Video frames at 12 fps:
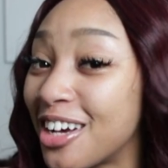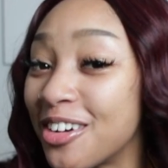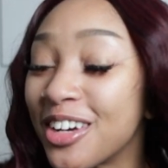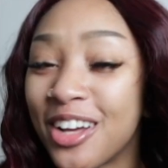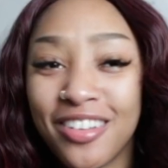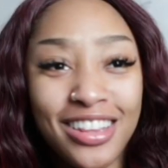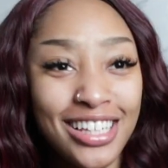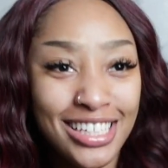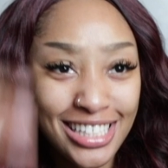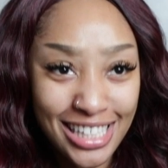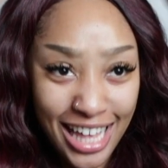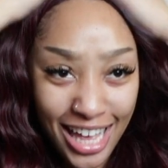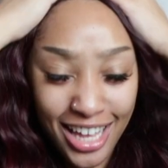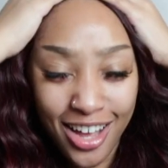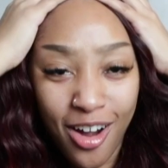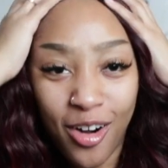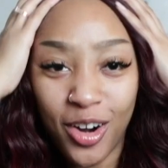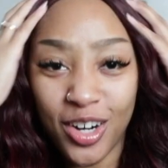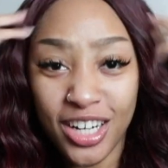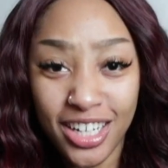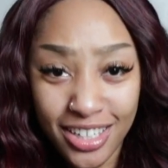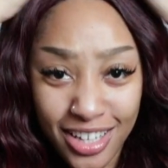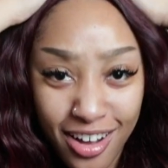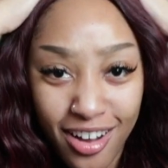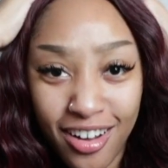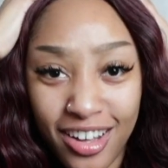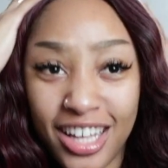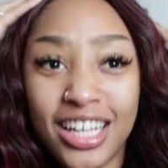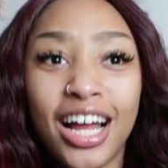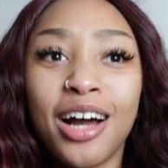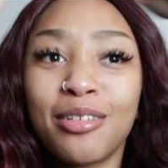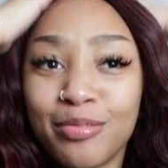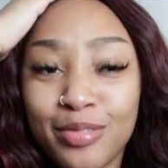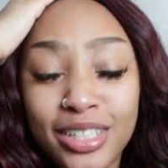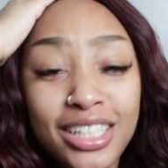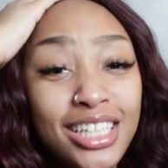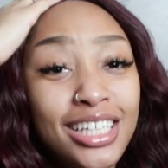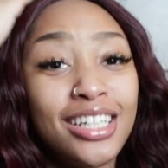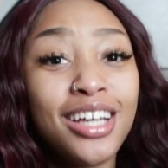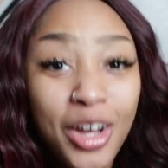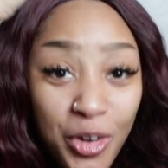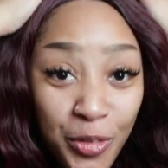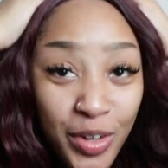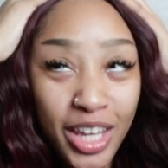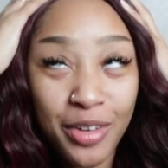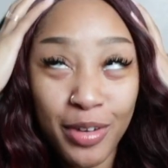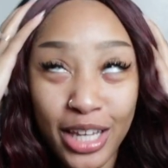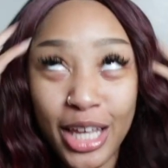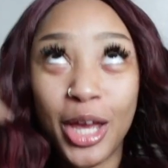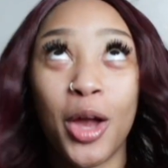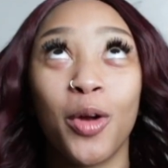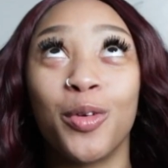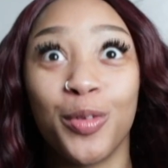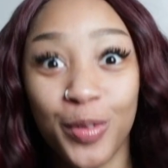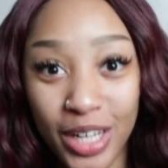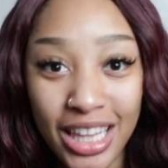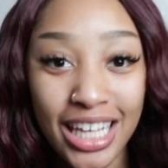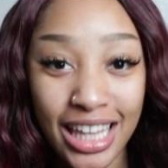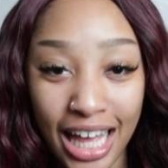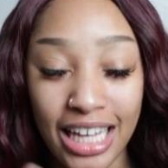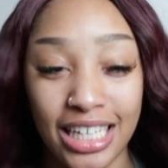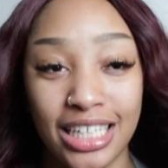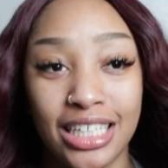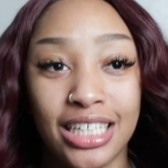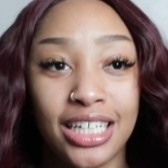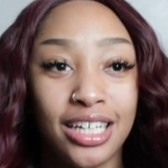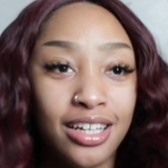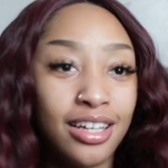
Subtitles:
Coco looks like on, y'all, and I really, really, really, really like it.